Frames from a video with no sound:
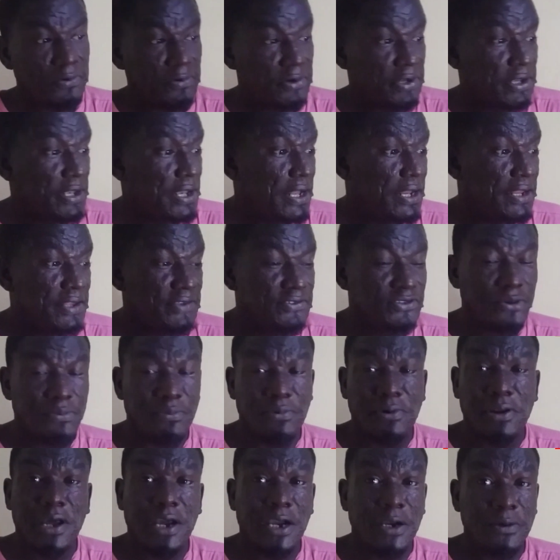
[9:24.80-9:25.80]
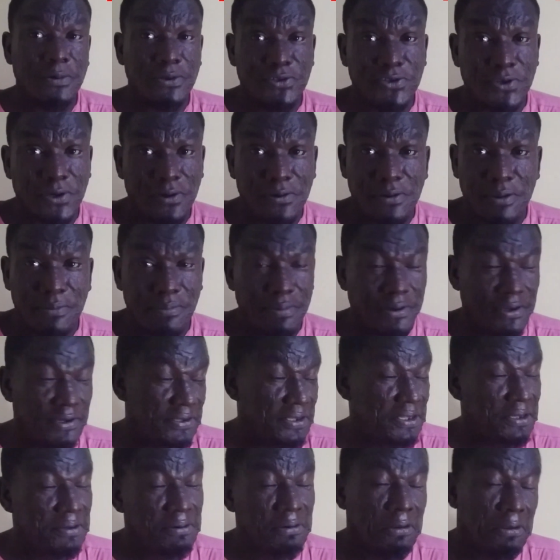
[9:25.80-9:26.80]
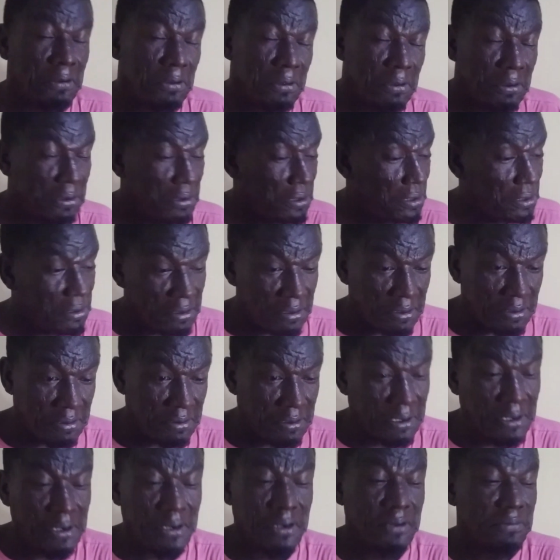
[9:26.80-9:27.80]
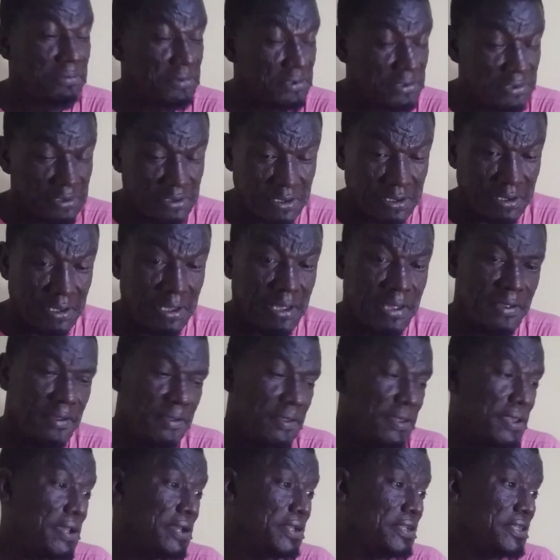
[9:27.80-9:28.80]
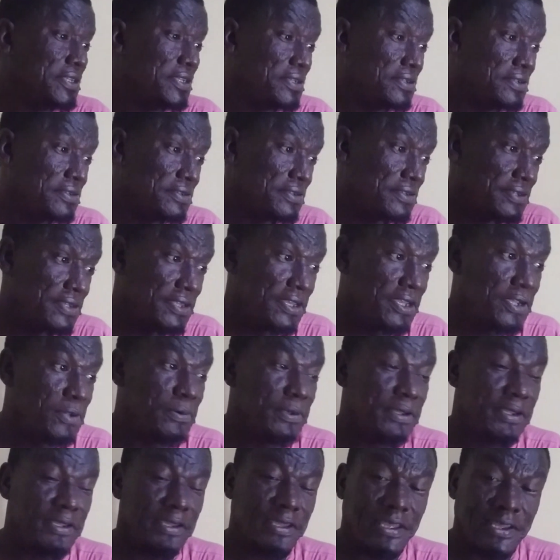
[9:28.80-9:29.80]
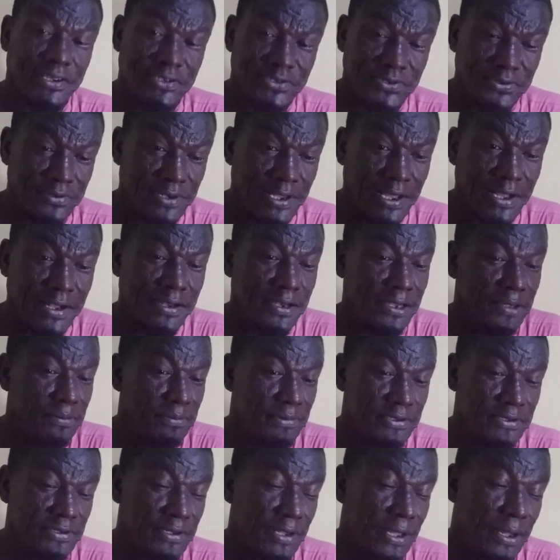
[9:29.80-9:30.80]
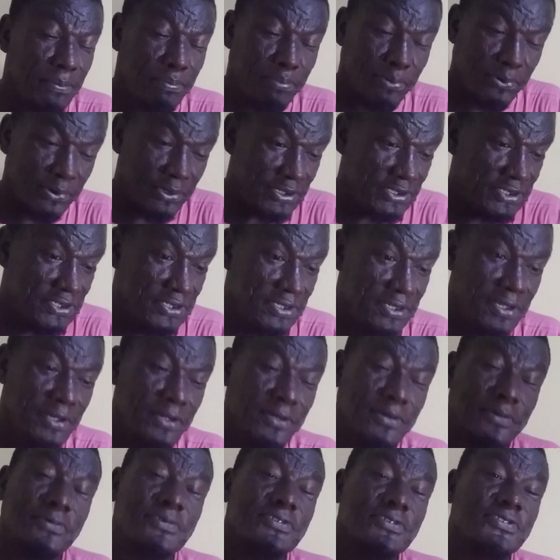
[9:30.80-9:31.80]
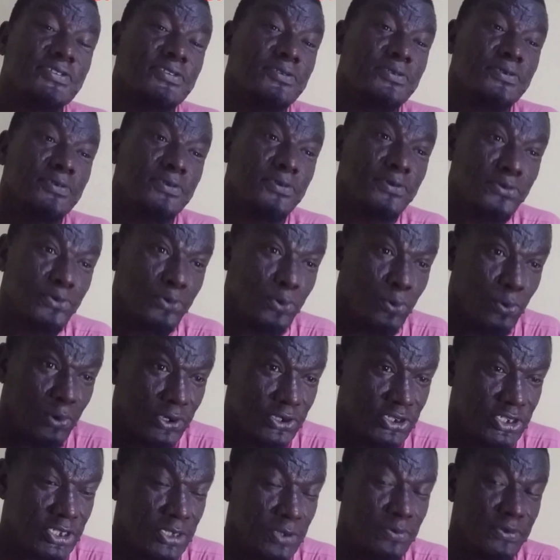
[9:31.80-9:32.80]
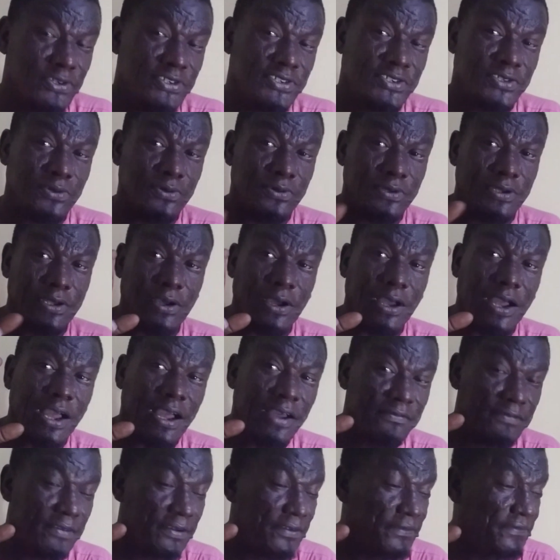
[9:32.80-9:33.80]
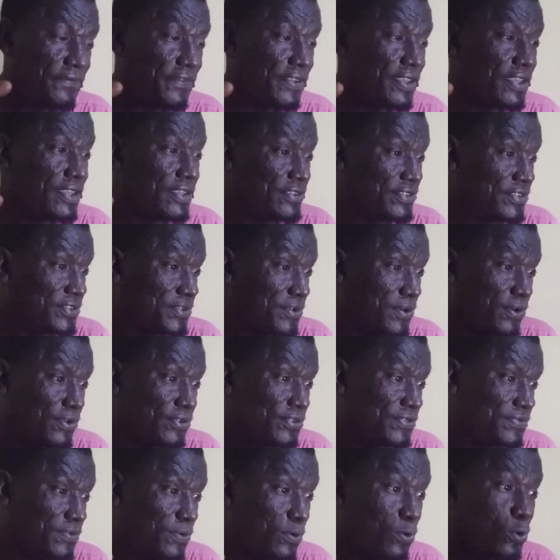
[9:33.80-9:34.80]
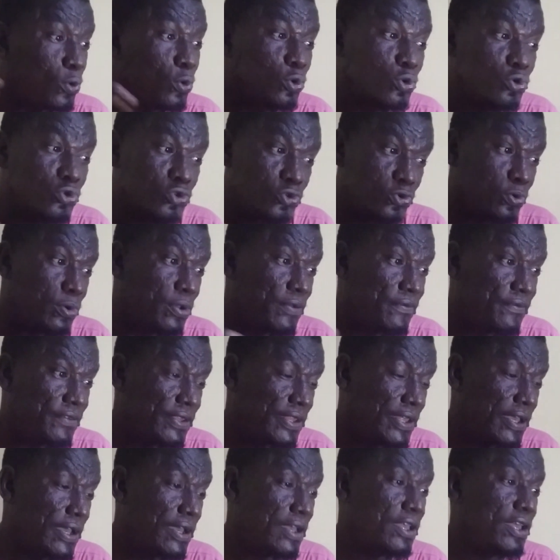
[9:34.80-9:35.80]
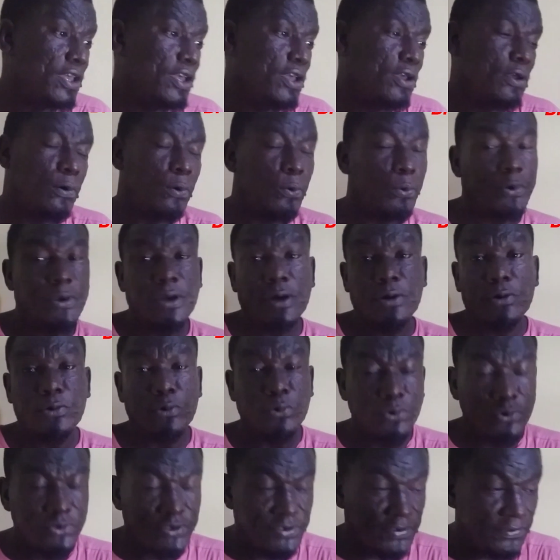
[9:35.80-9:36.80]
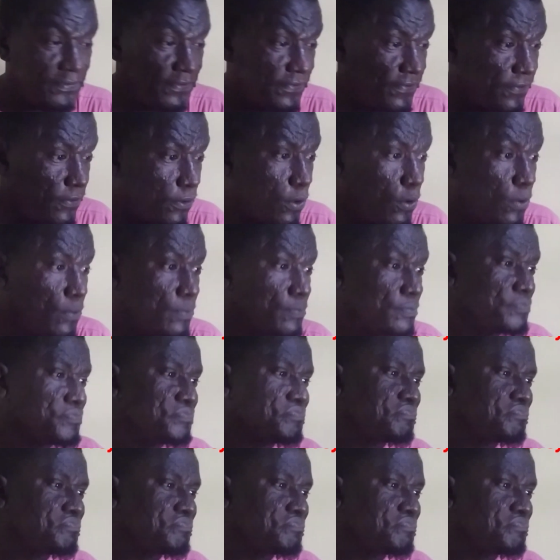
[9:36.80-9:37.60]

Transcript: Regardless of how we talk about them, Ghana music. At the end of the day, when it gets to that limit and that point, we're still going to watch and we're still going to have our fingers crossed for whosoever that we are rooting for.